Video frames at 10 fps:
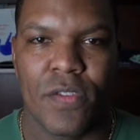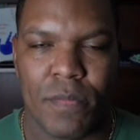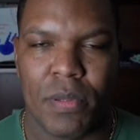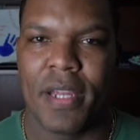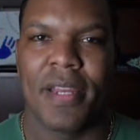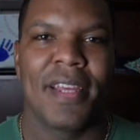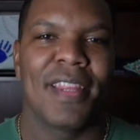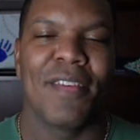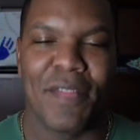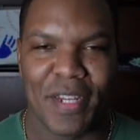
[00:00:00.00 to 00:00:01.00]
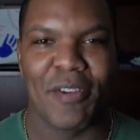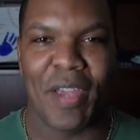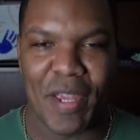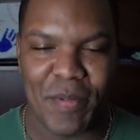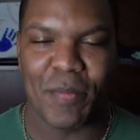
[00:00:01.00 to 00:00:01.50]
you've played the video
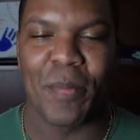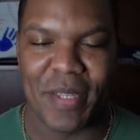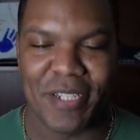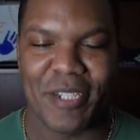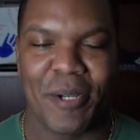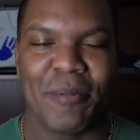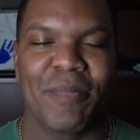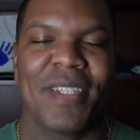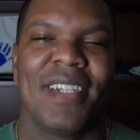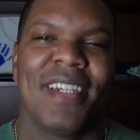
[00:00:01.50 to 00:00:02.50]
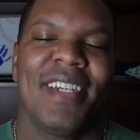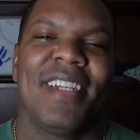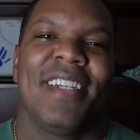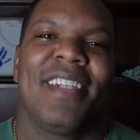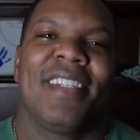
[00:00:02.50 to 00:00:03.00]
game MLB The Show.
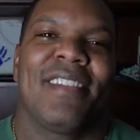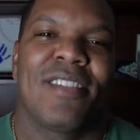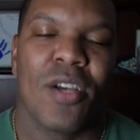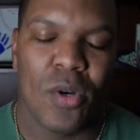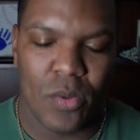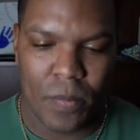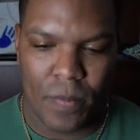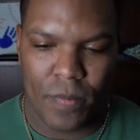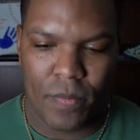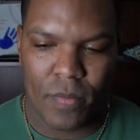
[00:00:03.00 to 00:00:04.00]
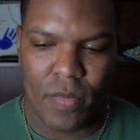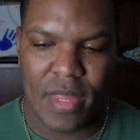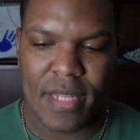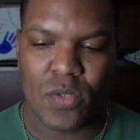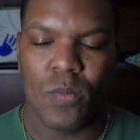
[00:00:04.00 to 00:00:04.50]
So
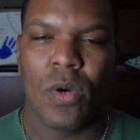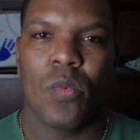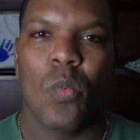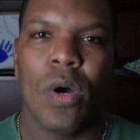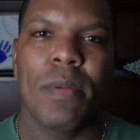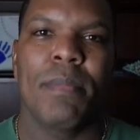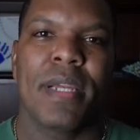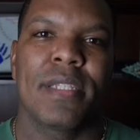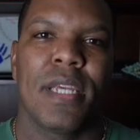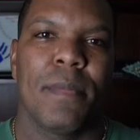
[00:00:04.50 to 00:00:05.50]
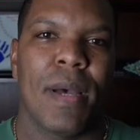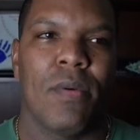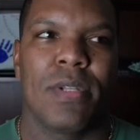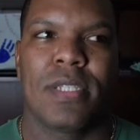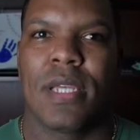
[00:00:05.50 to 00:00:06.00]
that's one big tip I
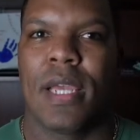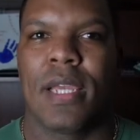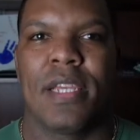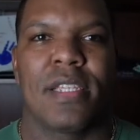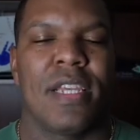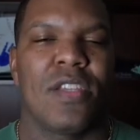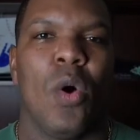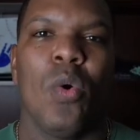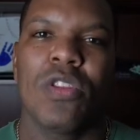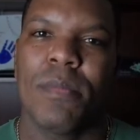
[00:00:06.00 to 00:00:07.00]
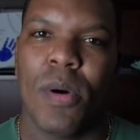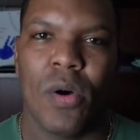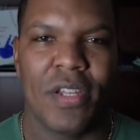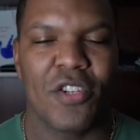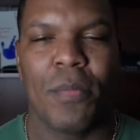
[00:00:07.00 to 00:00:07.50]
would say is hold the ball,
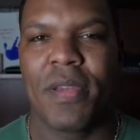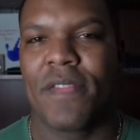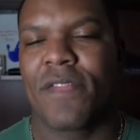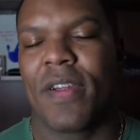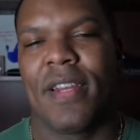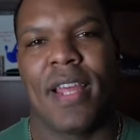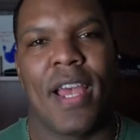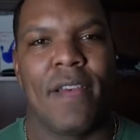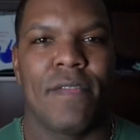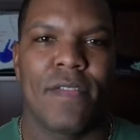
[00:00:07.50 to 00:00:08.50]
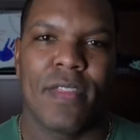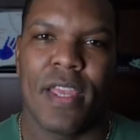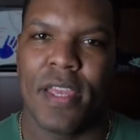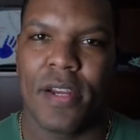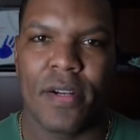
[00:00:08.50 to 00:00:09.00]
and don't be afraid to have the
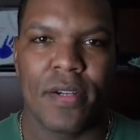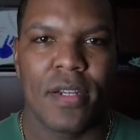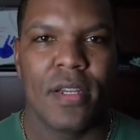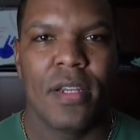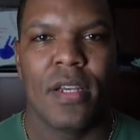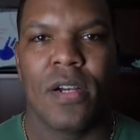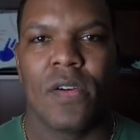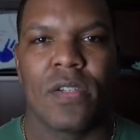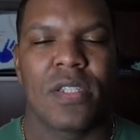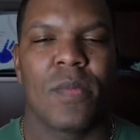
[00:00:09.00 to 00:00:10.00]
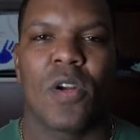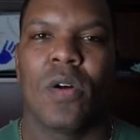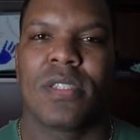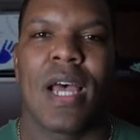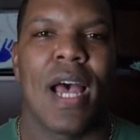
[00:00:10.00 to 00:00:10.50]
hitter or someone
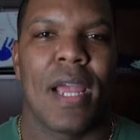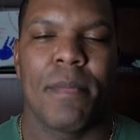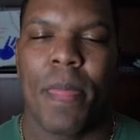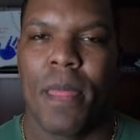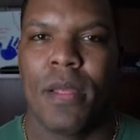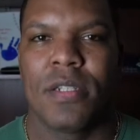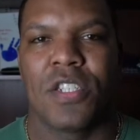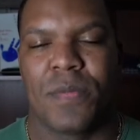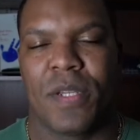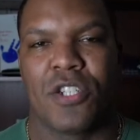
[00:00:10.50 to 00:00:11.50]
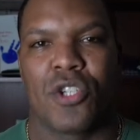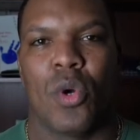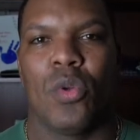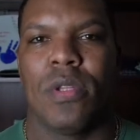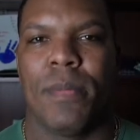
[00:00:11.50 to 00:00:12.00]
call time just because you're
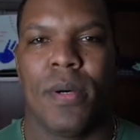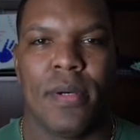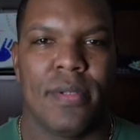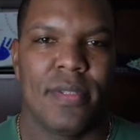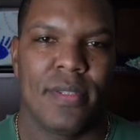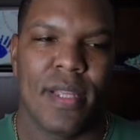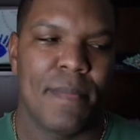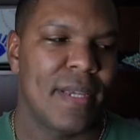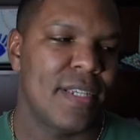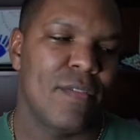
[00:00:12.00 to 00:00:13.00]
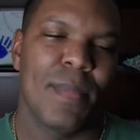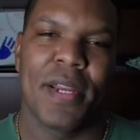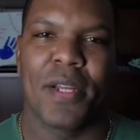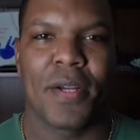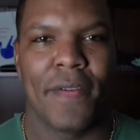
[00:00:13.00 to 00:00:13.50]
holding the ball. That makes everybody
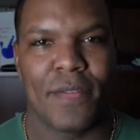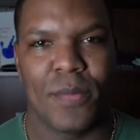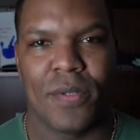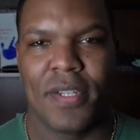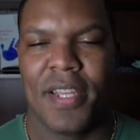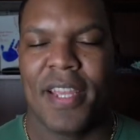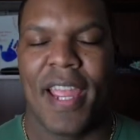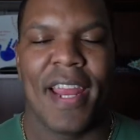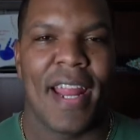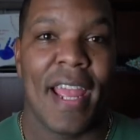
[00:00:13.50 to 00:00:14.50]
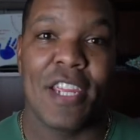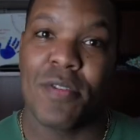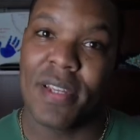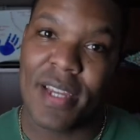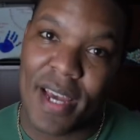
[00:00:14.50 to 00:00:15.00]
uncomfortable. And hey, you
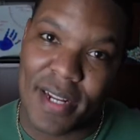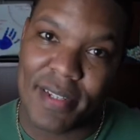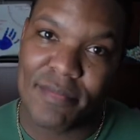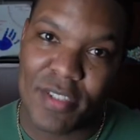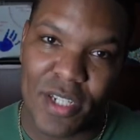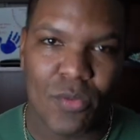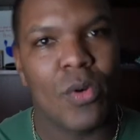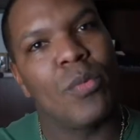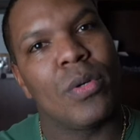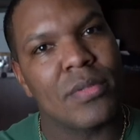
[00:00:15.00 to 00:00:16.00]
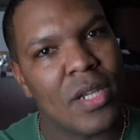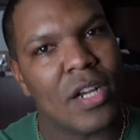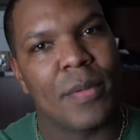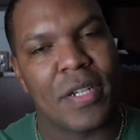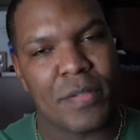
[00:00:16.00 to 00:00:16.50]
can kind of, what we'll talk
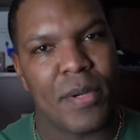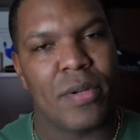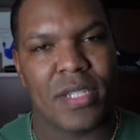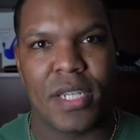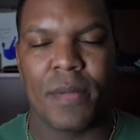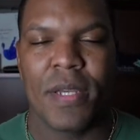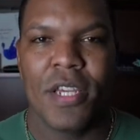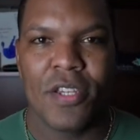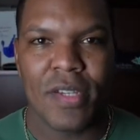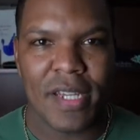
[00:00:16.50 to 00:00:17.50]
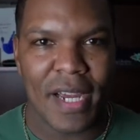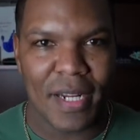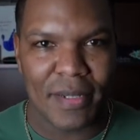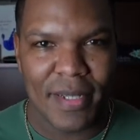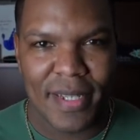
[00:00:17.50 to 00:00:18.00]
about as a bonus tip, you can kind
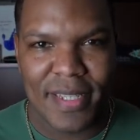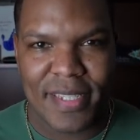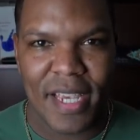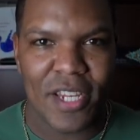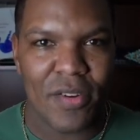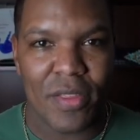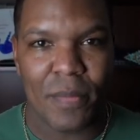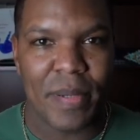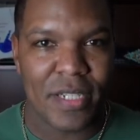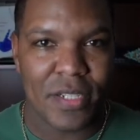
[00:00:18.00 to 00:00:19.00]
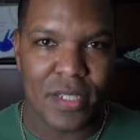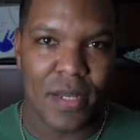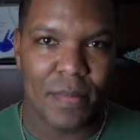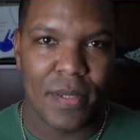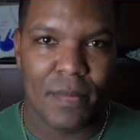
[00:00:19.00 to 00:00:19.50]
of set your other pitches
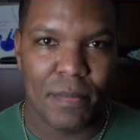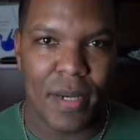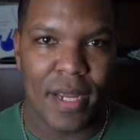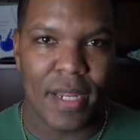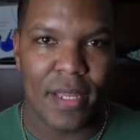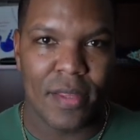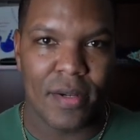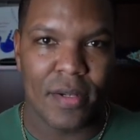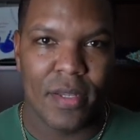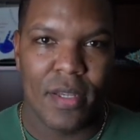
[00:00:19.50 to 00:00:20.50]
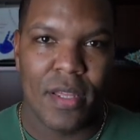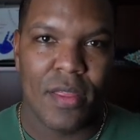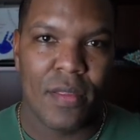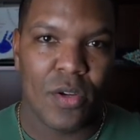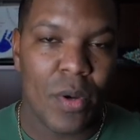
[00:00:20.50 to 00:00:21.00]
up by either
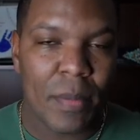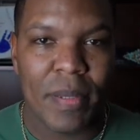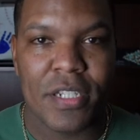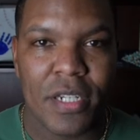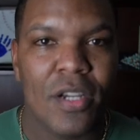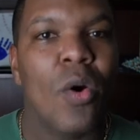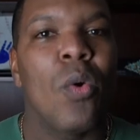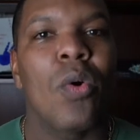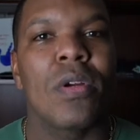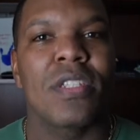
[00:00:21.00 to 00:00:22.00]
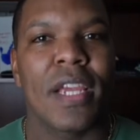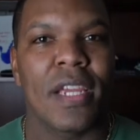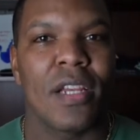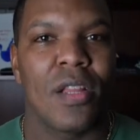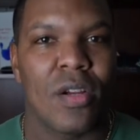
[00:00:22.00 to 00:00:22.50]
quick pitching or
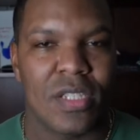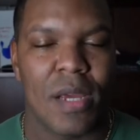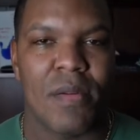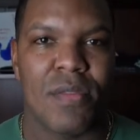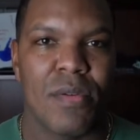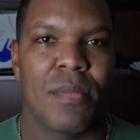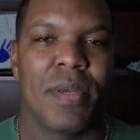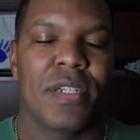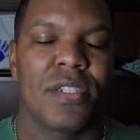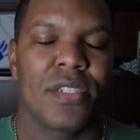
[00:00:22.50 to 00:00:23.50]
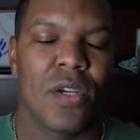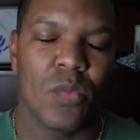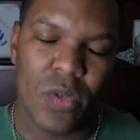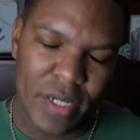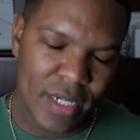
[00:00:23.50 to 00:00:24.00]
taking a long time to throw the pitch. So
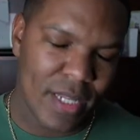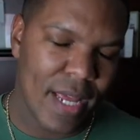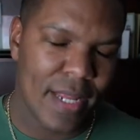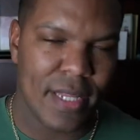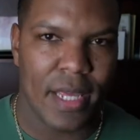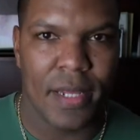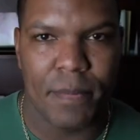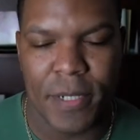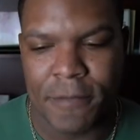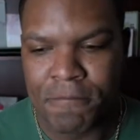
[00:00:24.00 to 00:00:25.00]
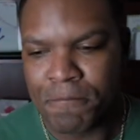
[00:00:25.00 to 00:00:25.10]
we'll get into that at the end, but